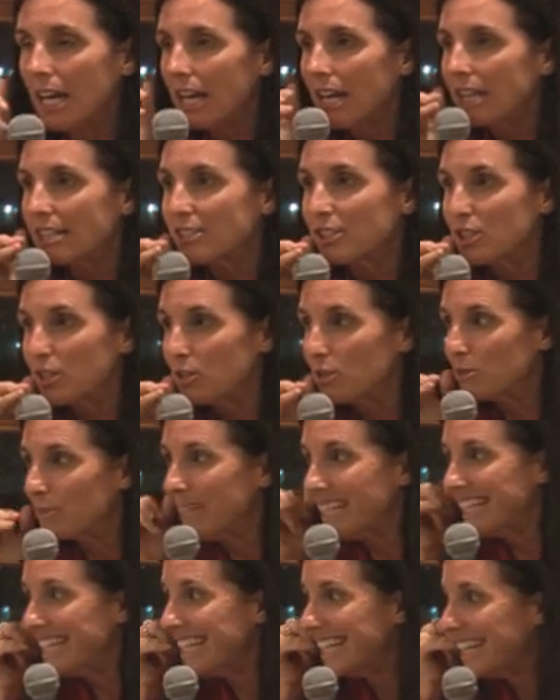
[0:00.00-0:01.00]
excuse
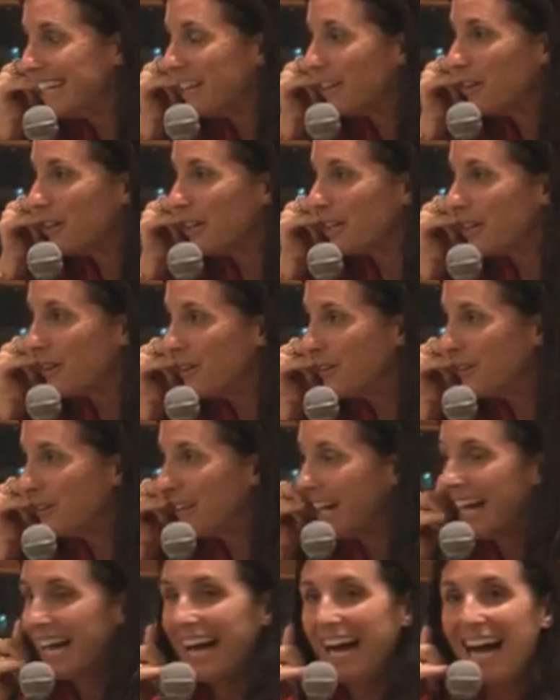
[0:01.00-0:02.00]
me, who are you?
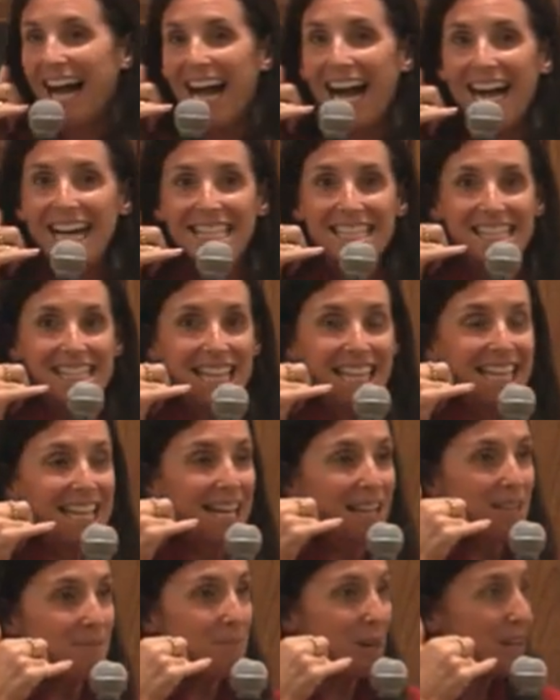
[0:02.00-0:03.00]
I said,
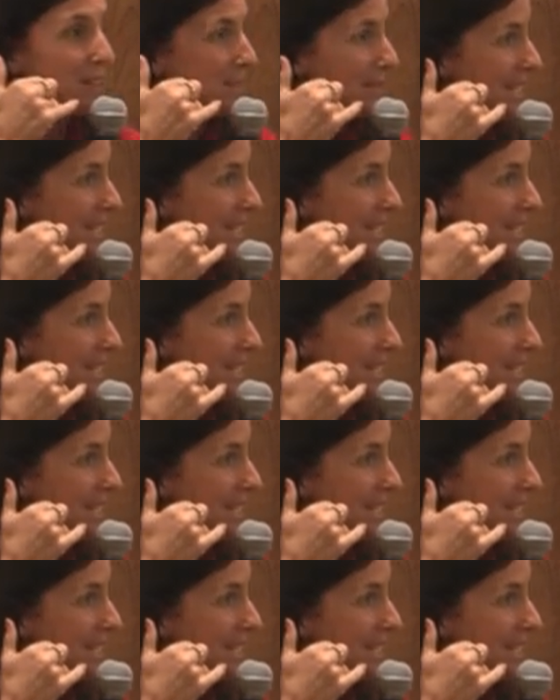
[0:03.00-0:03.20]
I'm Martha